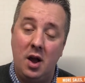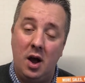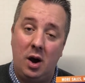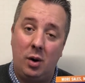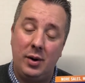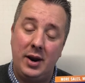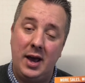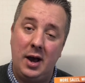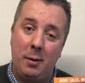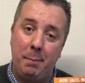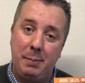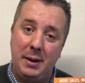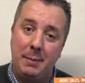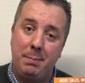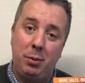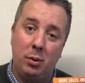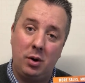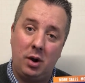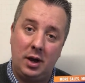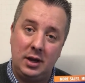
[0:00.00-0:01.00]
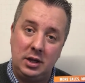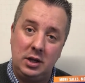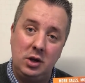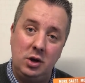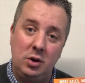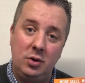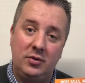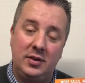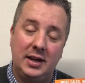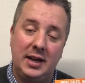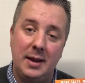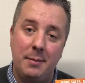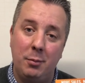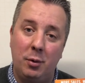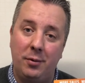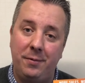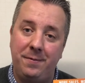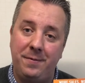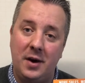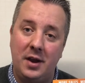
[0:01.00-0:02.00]
I want to help people like you to get
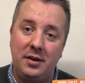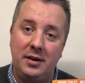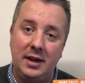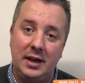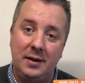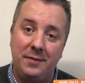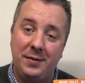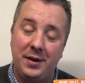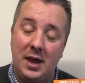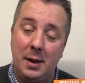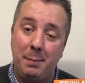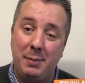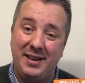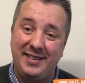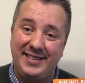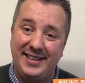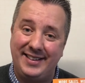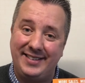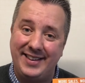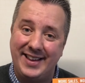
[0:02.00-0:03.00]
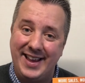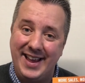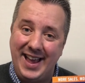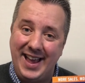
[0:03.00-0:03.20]
more funding for their business